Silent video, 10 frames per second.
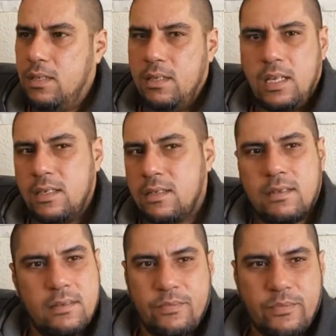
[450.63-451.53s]
Like,
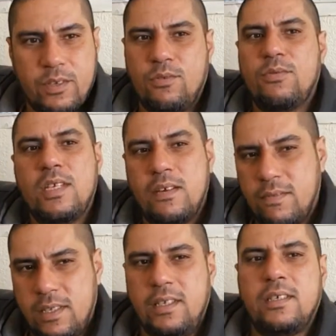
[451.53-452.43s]
you
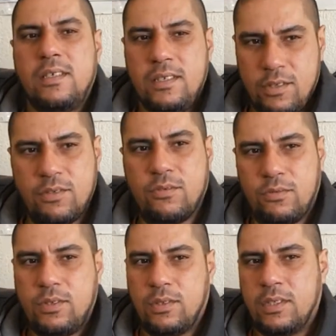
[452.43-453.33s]
never really knew,
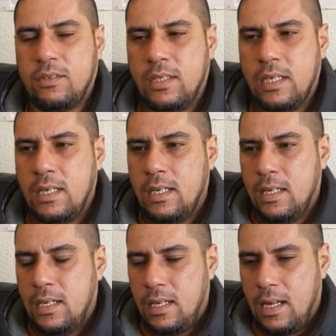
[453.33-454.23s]
you know?
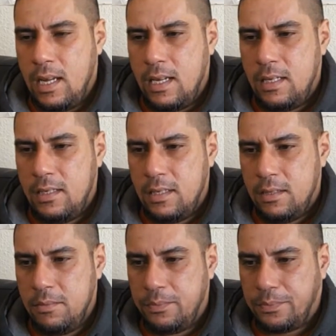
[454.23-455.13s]

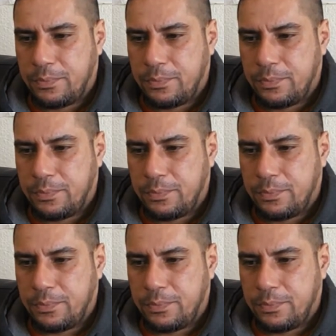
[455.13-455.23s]
And,